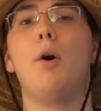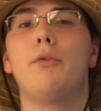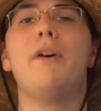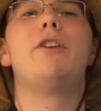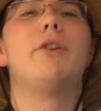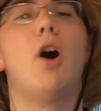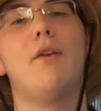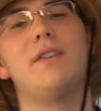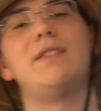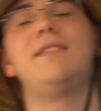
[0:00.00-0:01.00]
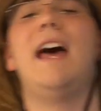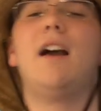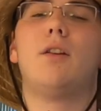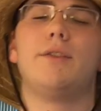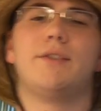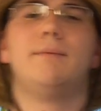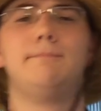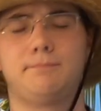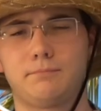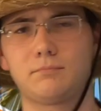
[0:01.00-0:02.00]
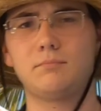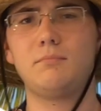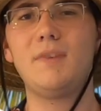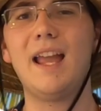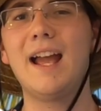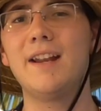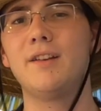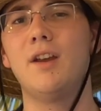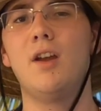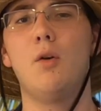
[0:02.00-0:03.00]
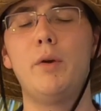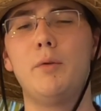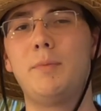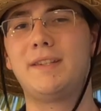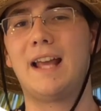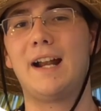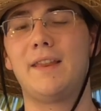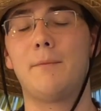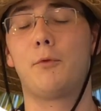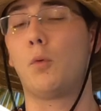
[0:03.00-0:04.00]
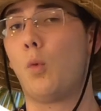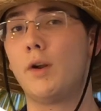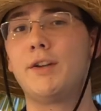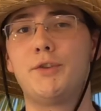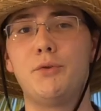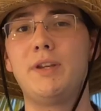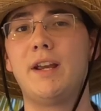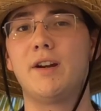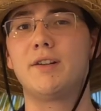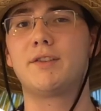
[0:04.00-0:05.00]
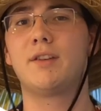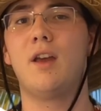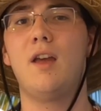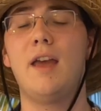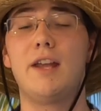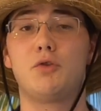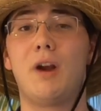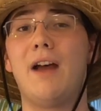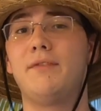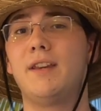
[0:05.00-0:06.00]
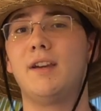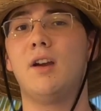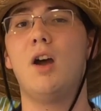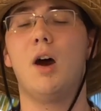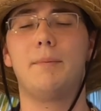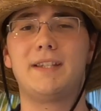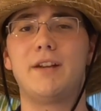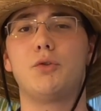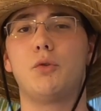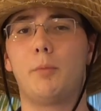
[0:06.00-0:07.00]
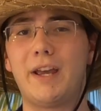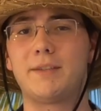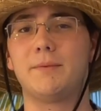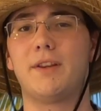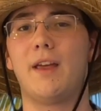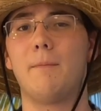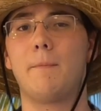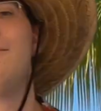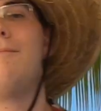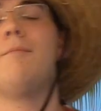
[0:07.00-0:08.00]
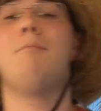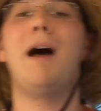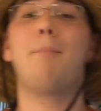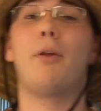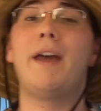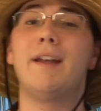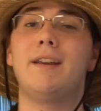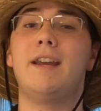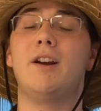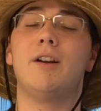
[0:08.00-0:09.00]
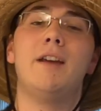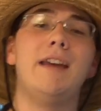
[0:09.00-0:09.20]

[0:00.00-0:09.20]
both veteran offensive tackles, and we would be signing them for 1 to 2 years and drafting a potential replacement to them. My plan here